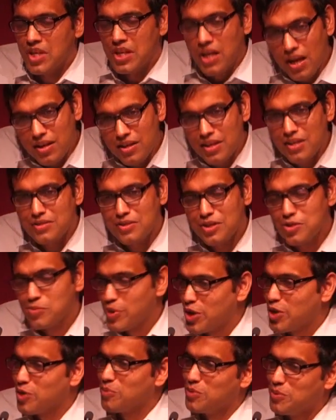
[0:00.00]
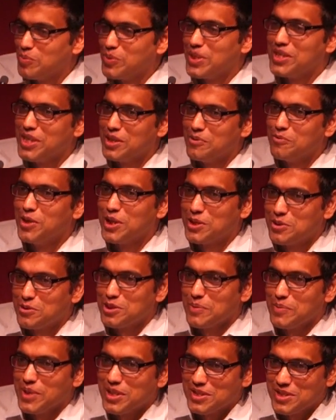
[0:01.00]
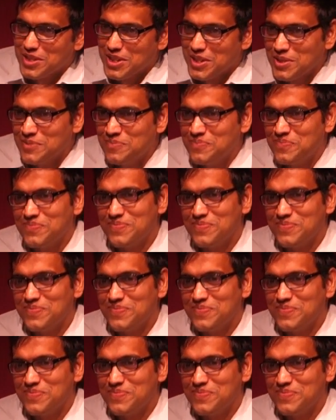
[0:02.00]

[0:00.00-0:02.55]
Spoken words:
in our case, the spirit of Mumbai did work to some extent.